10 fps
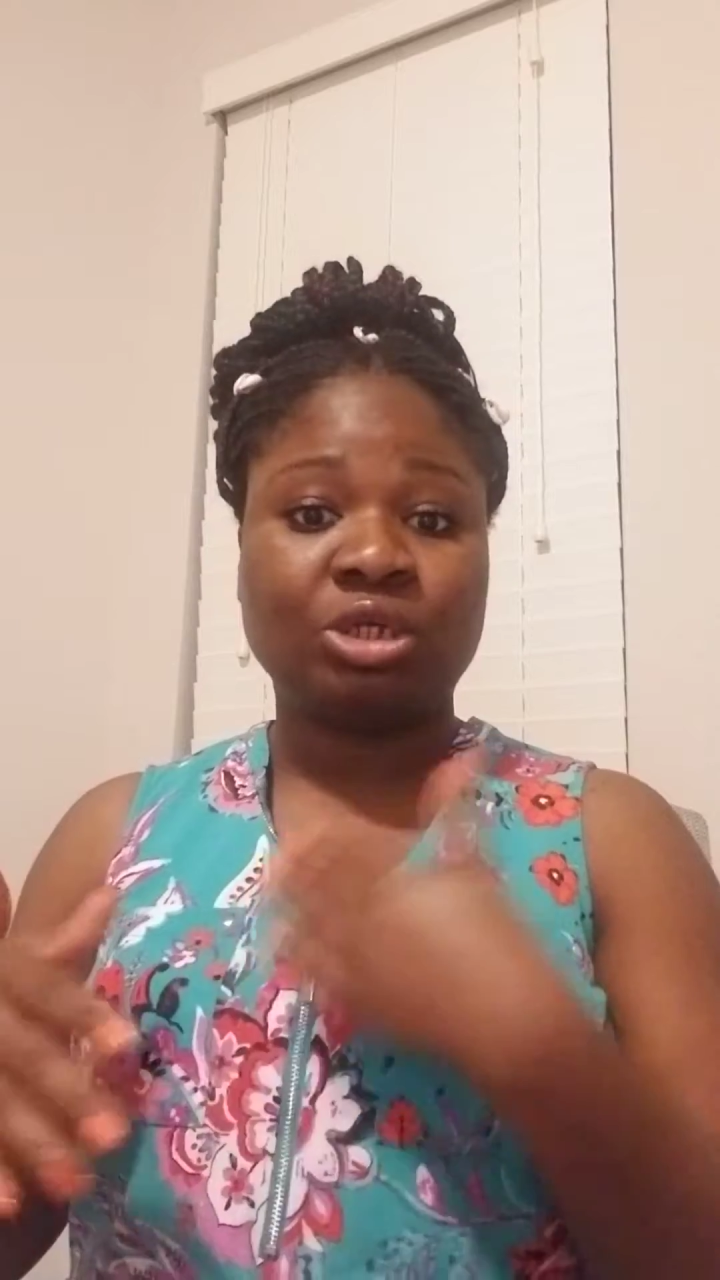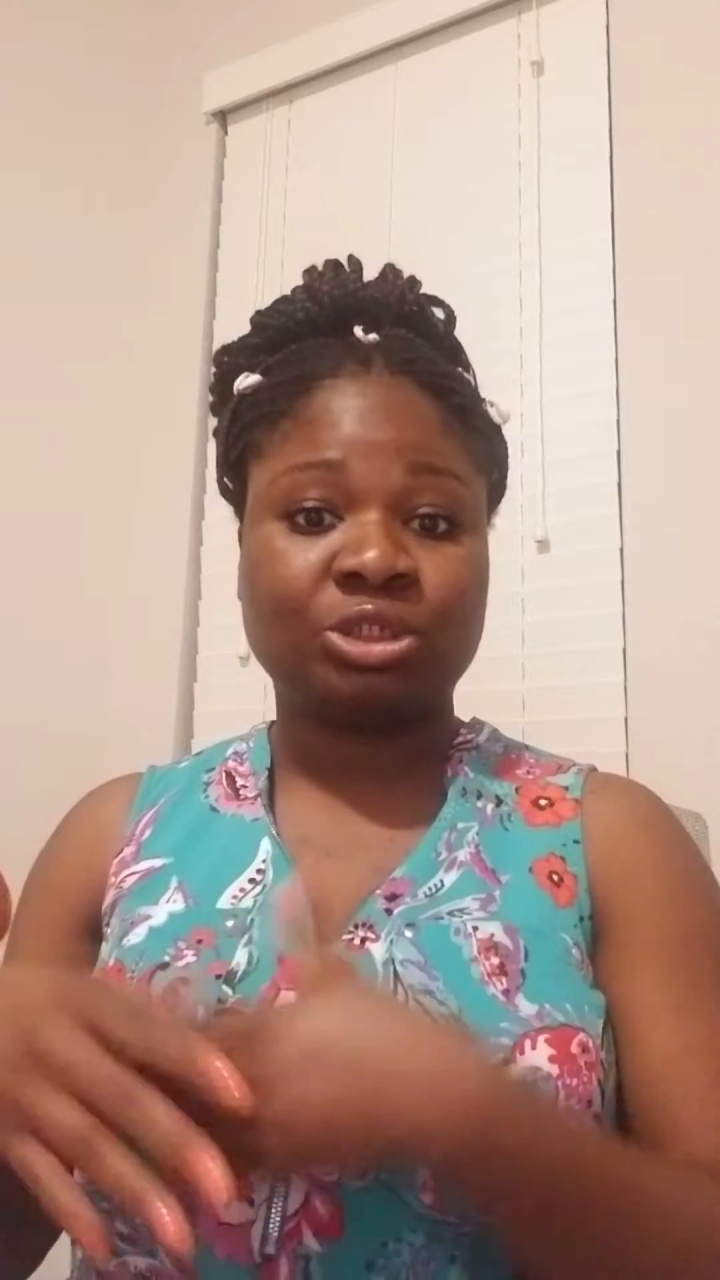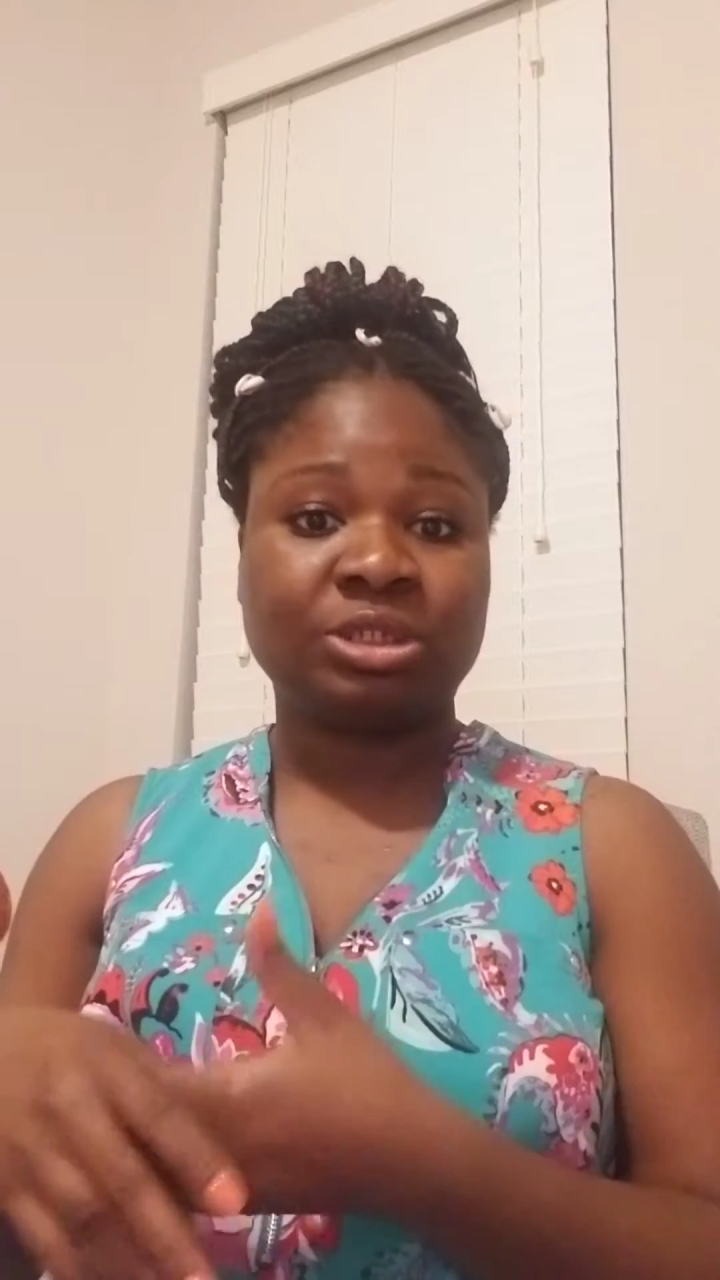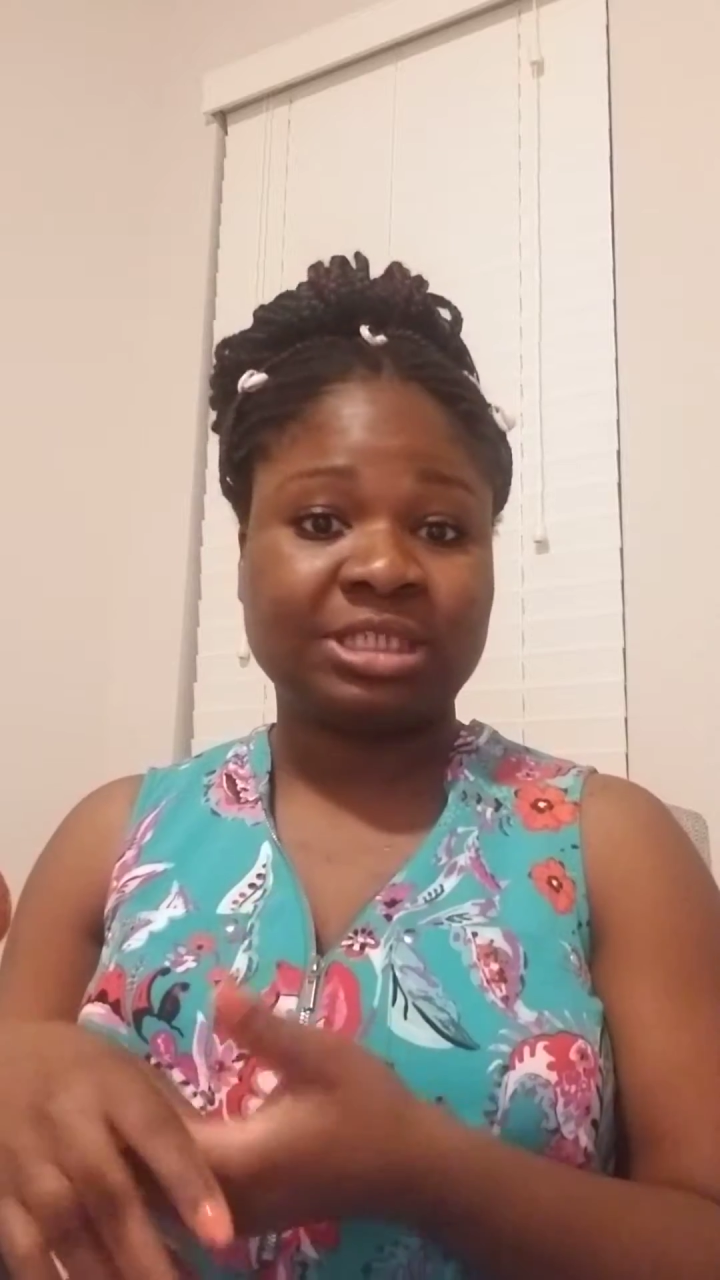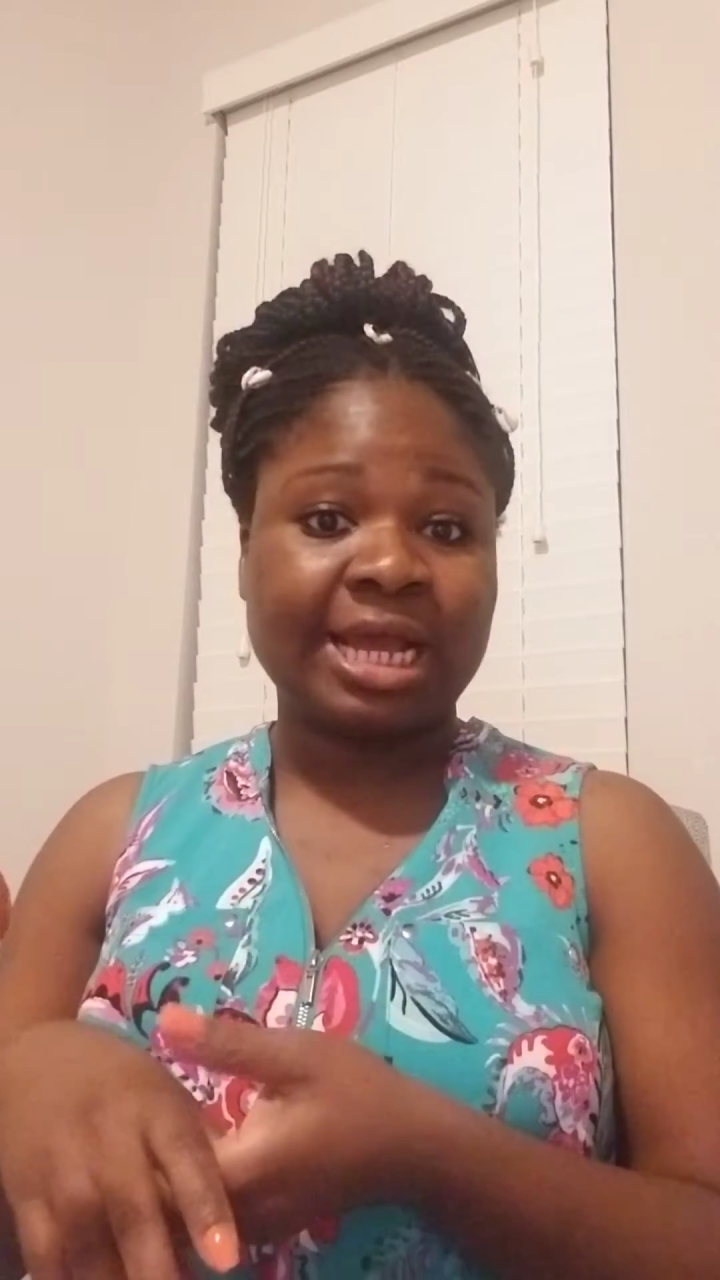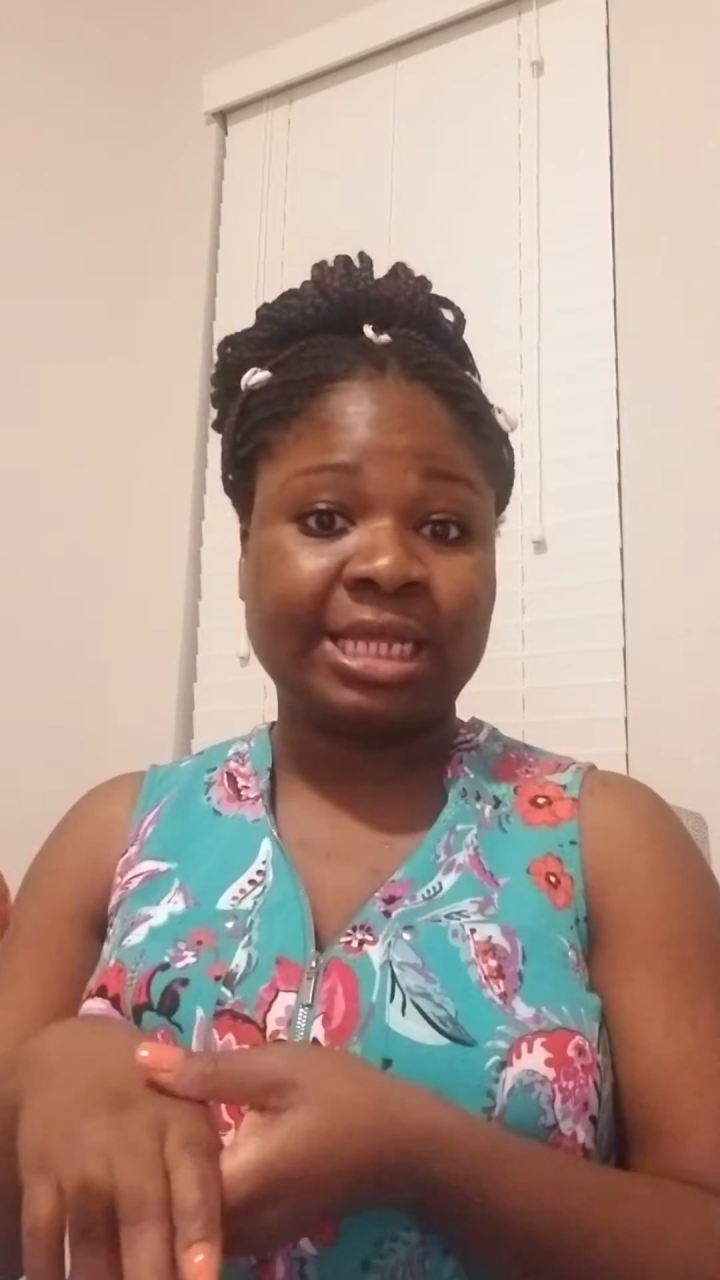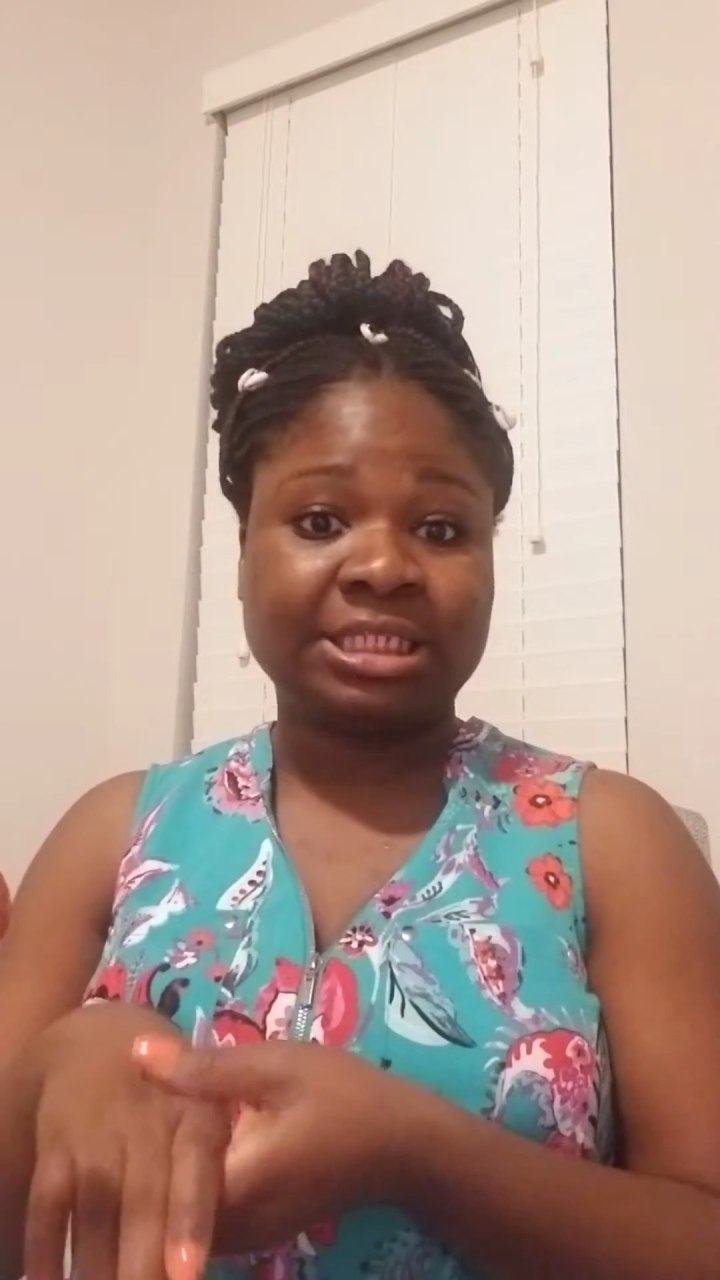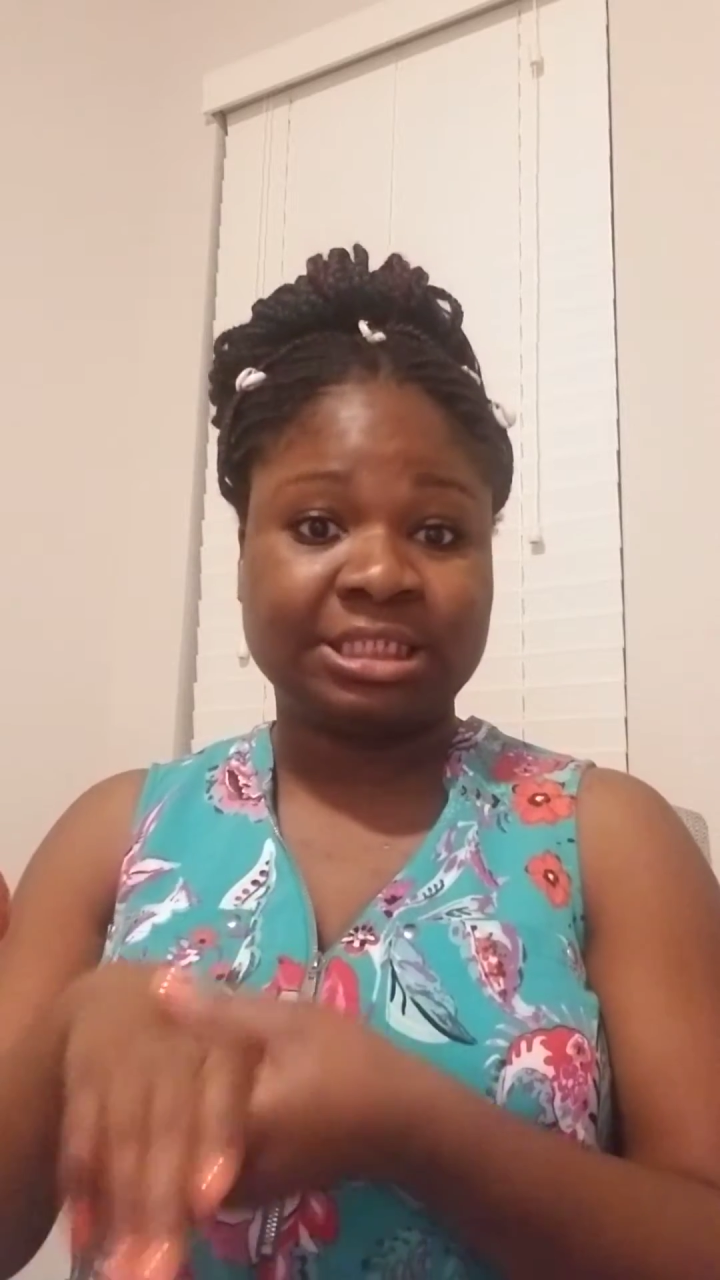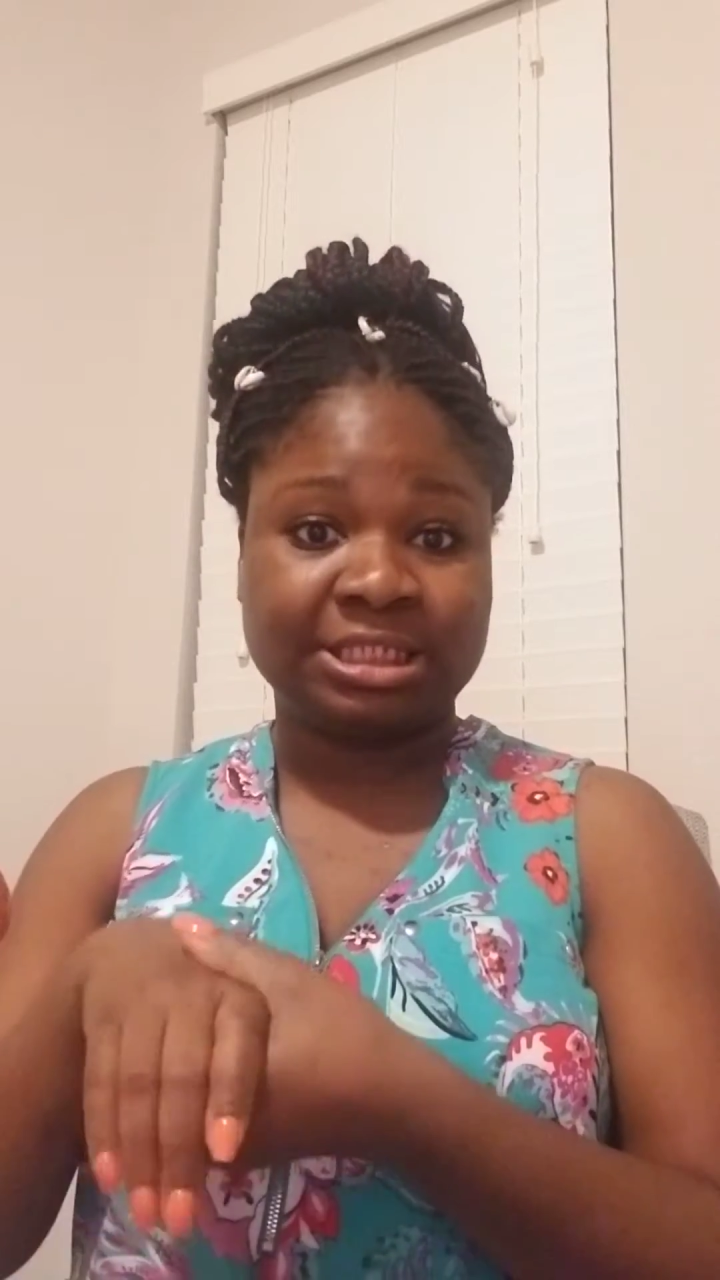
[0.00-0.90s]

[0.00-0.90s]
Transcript: society